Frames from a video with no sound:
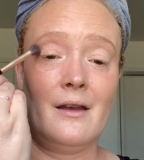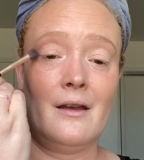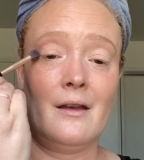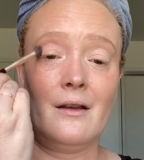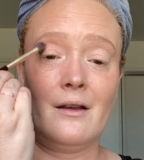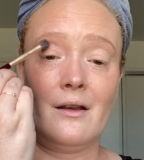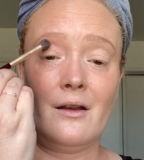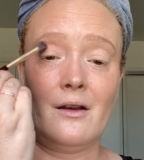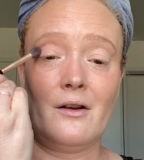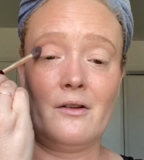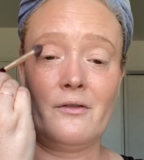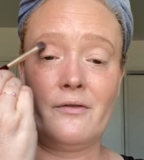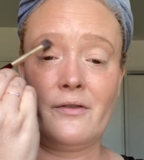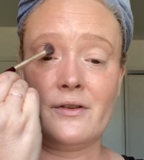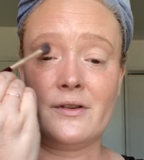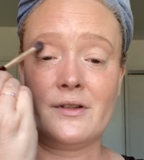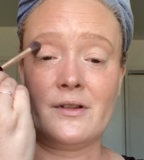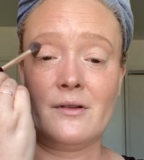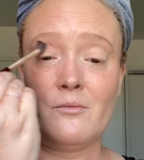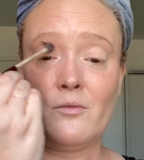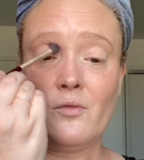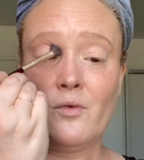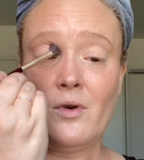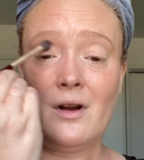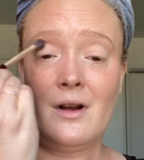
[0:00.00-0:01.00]
go for
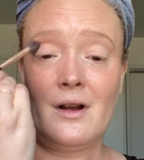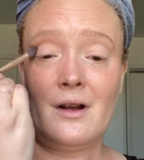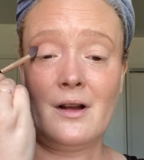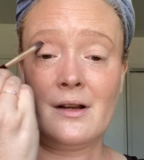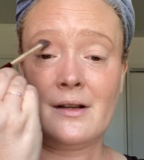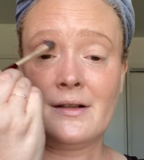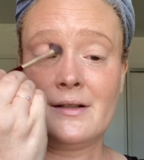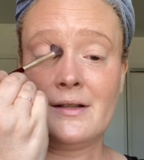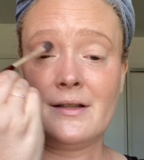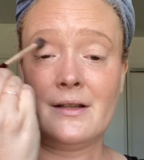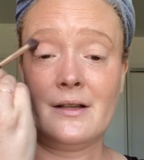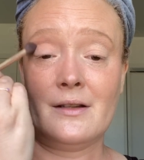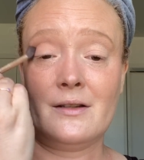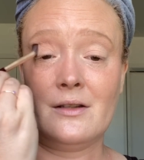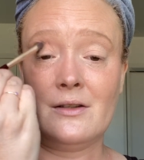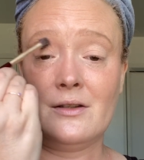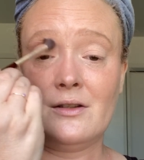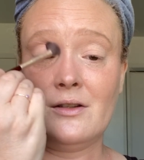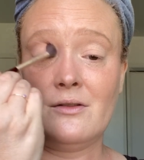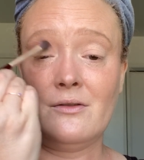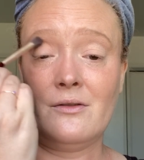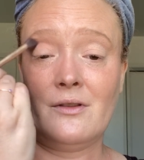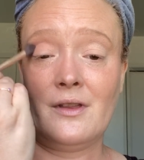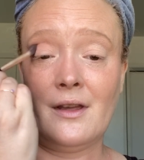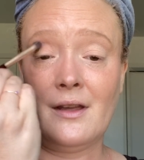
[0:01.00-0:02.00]
some walks and
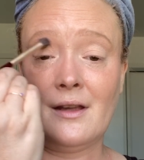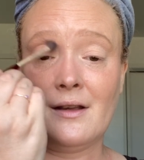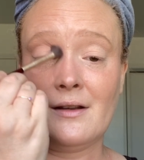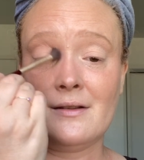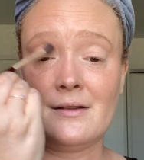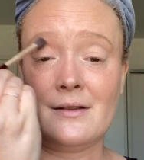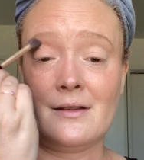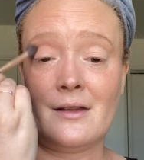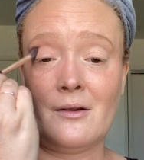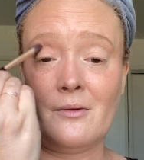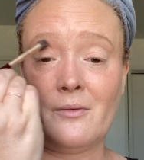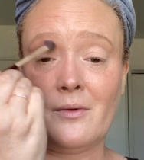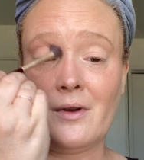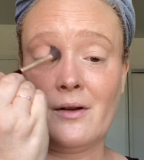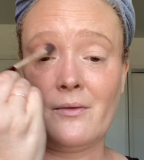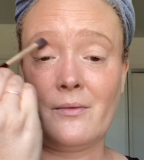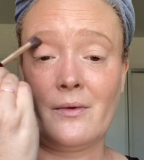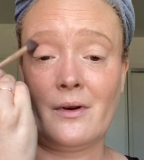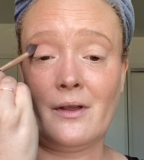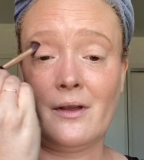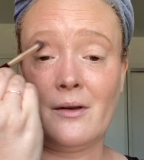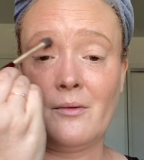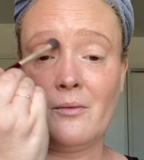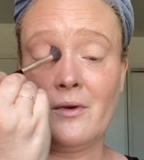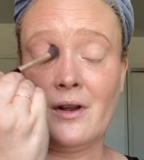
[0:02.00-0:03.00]
do things that we
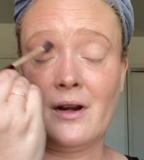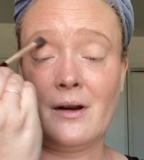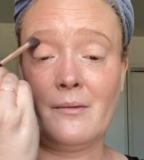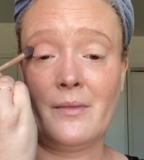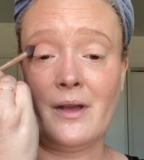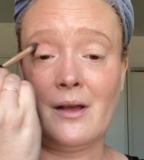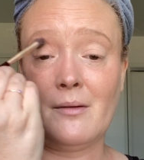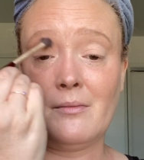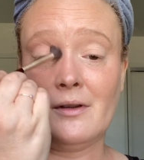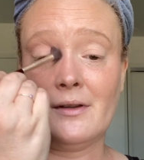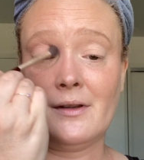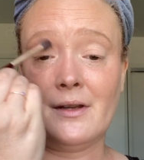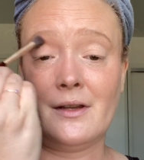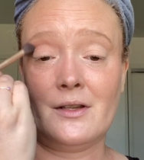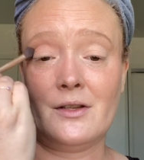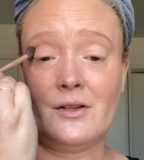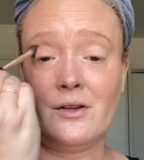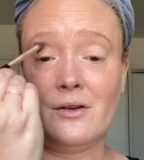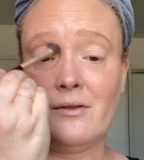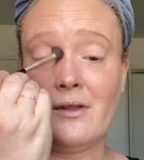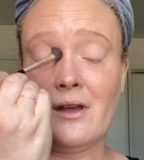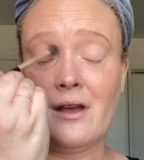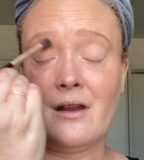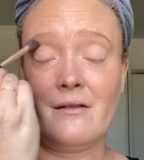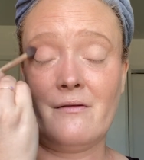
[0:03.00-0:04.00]
really want to be able to
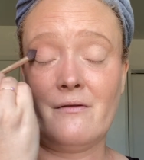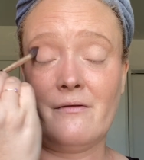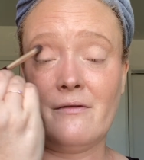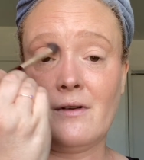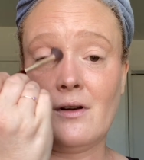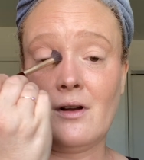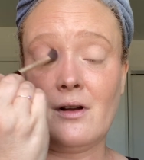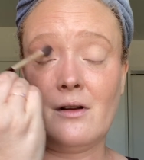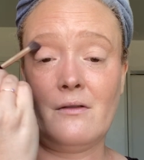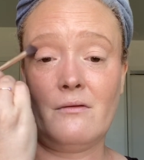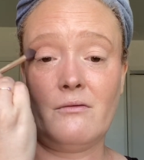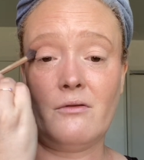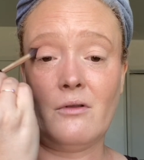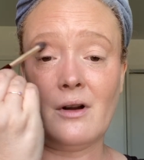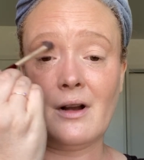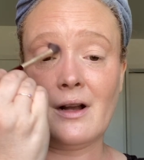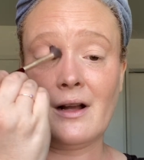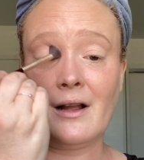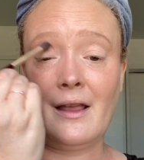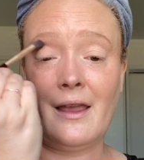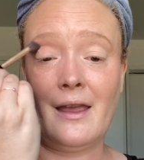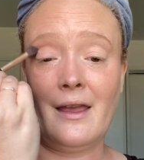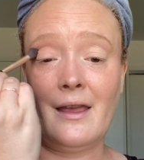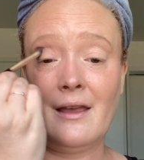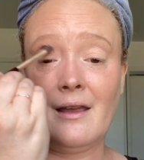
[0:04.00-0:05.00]
do that involve
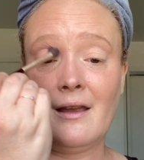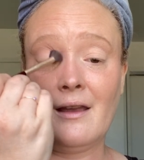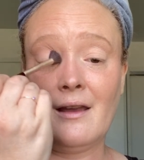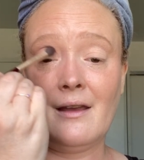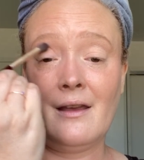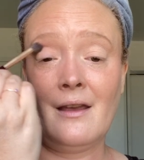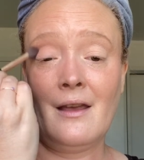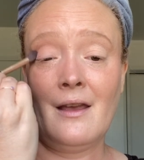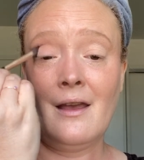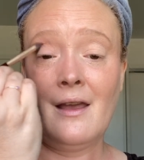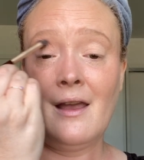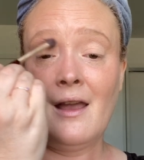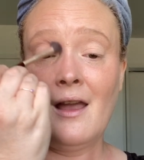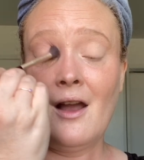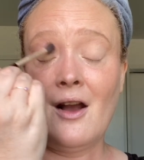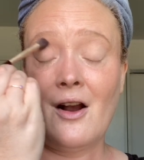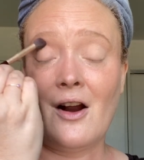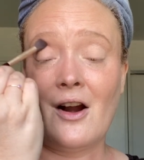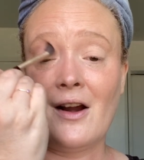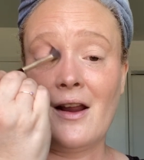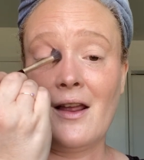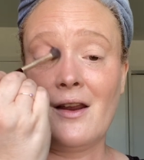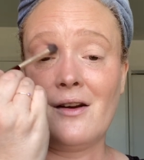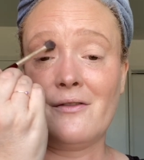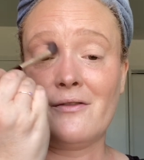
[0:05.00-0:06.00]
walking.
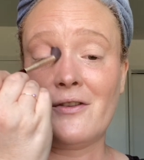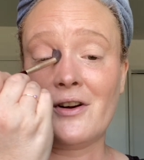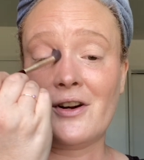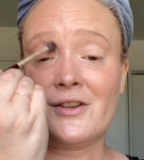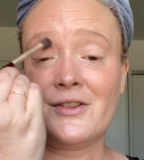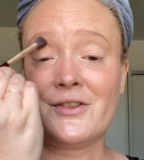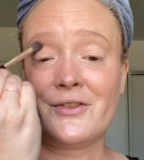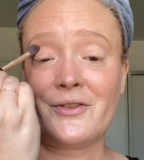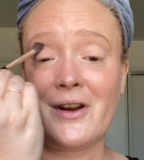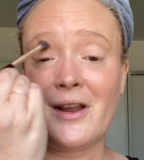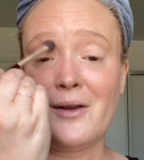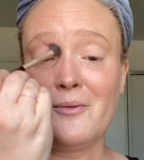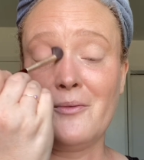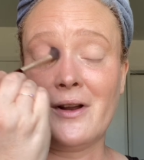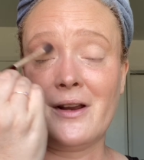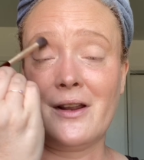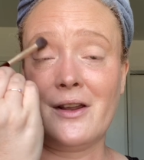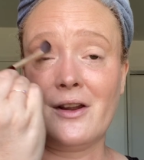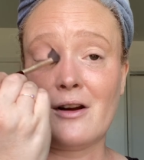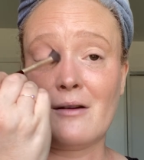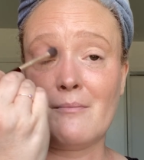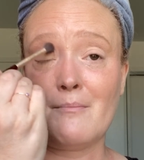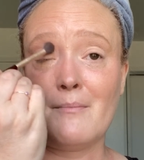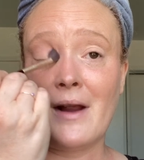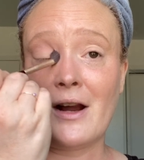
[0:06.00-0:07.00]
Our anniversary,
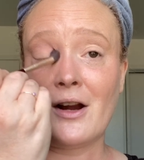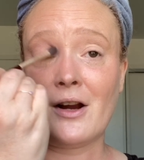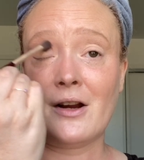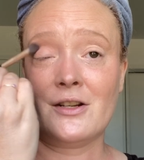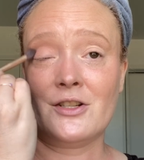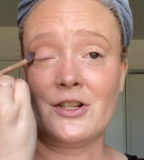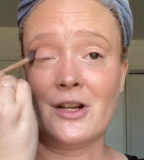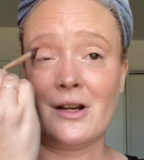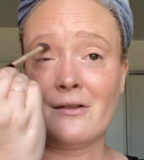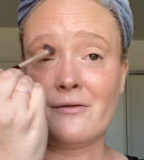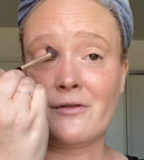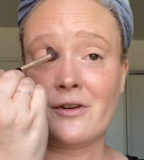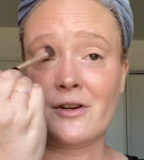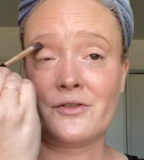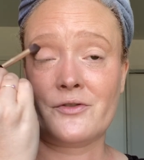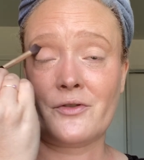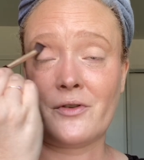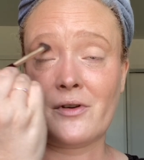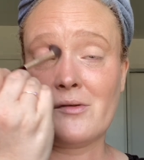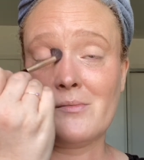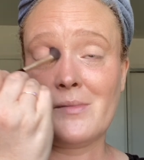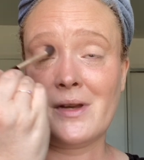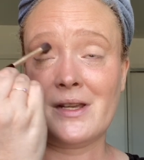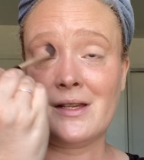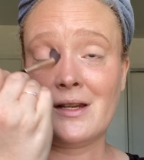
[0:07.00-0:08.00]
1-year marriage
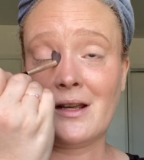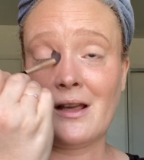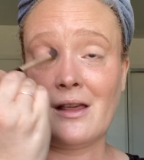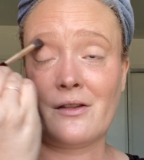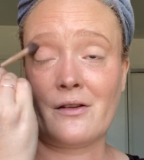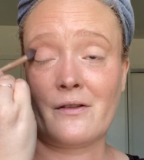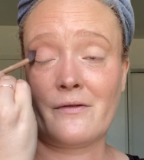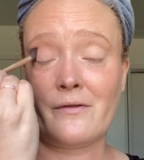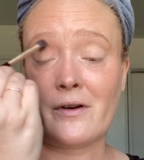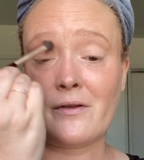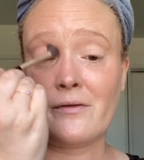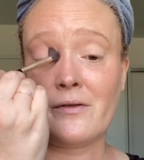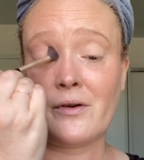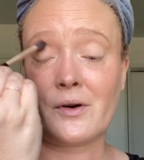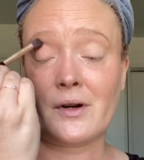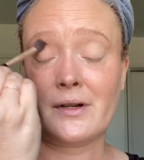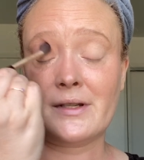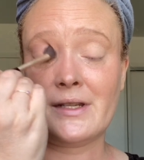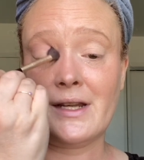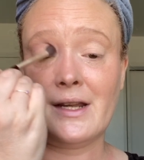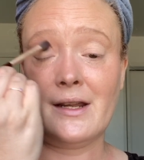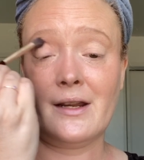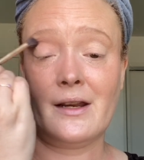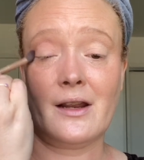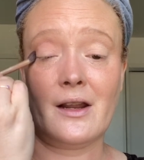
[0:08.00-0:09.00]
anniversary, we've been together for
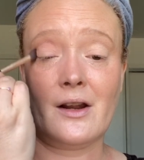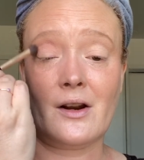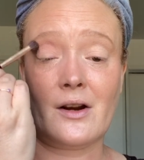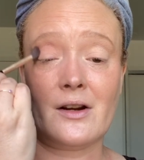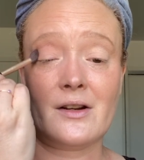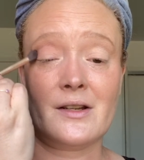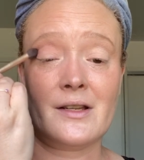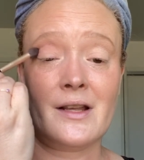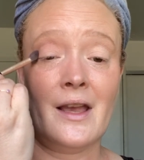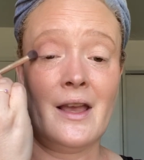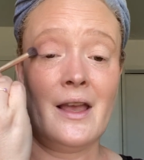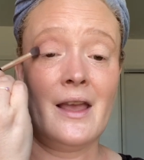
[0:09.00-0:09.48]
14 years,